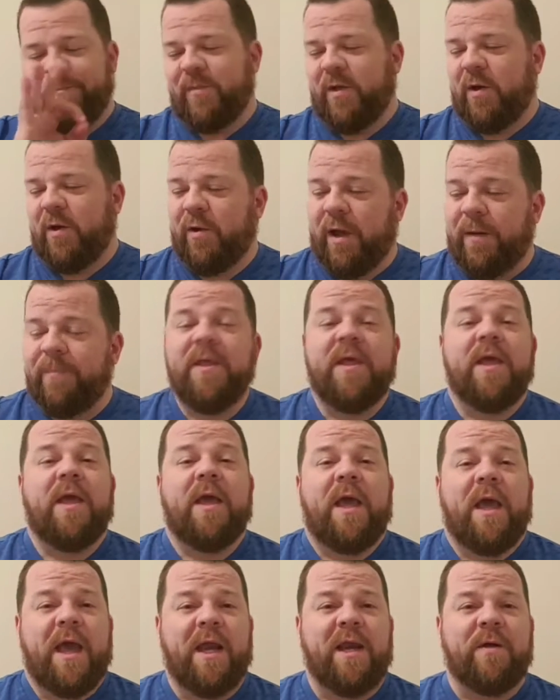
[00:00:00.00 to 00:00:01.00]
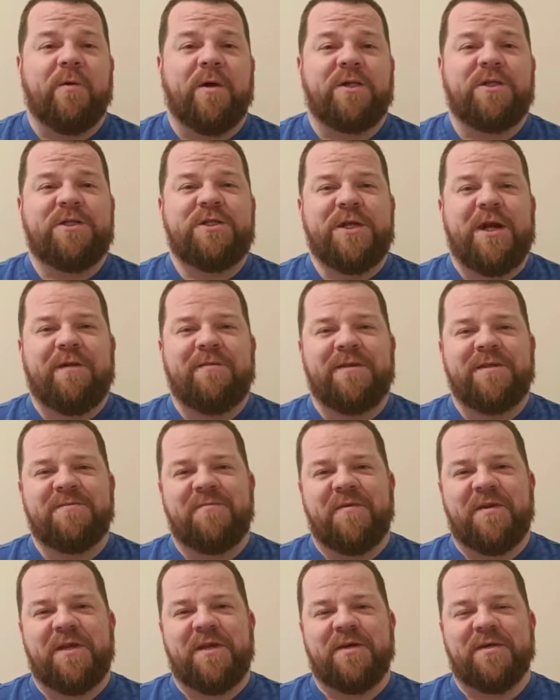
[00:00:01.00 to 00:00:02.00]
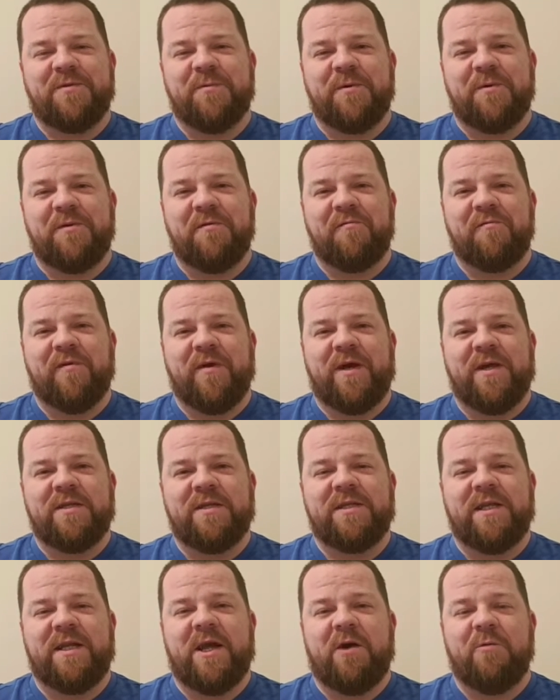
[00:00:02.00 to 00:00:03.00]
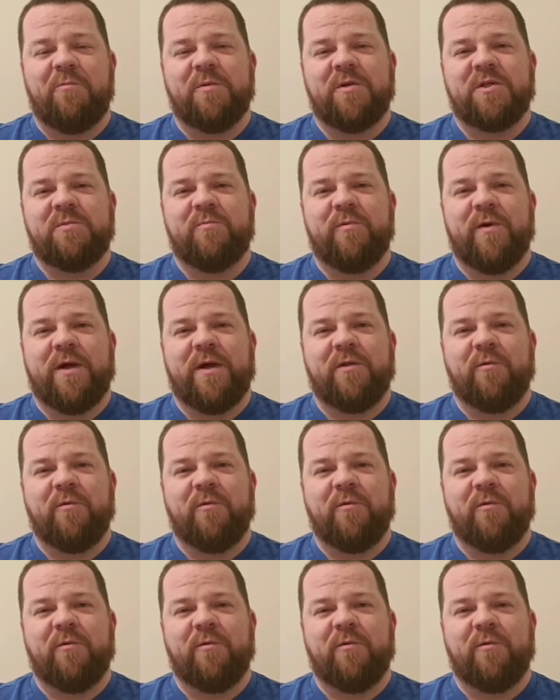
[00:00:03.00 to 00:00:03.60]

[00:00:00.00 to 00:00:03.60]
Yeah, okay. Anyways, share these videos with your friends and help us